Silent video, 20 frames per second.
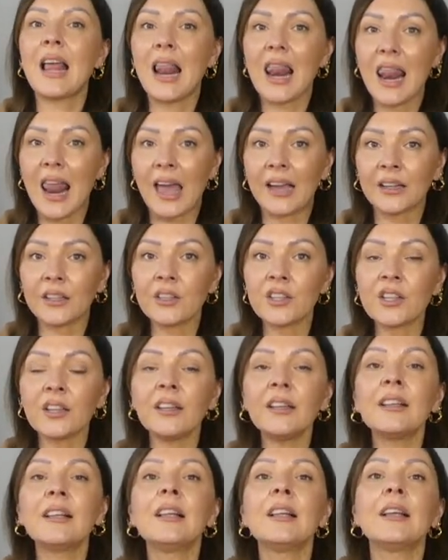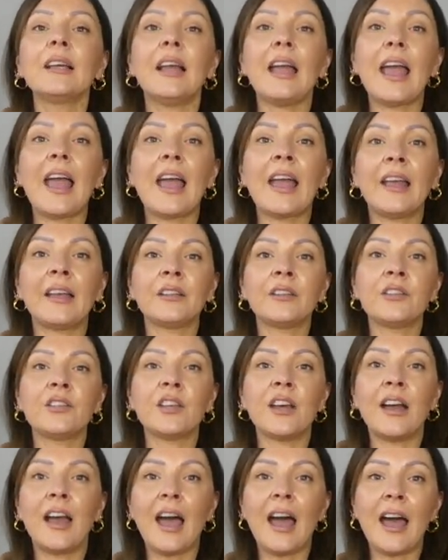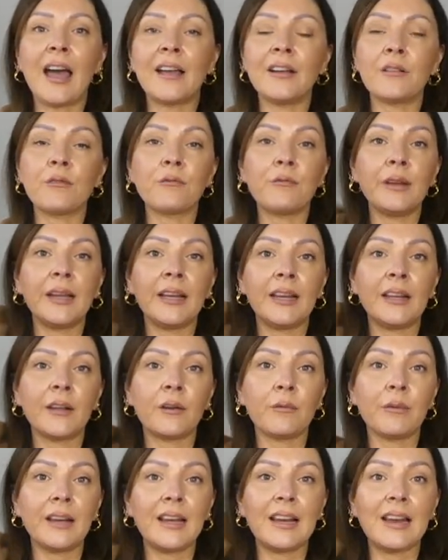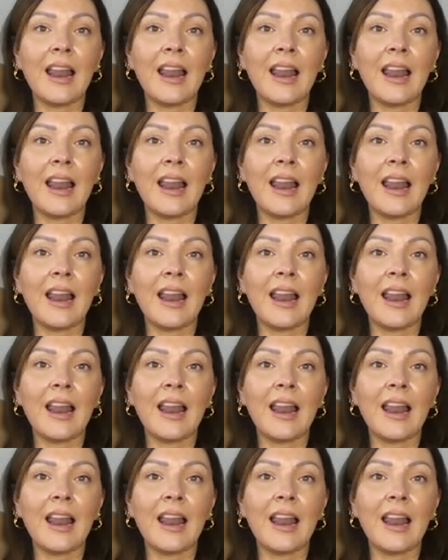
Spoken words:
length, and I really, really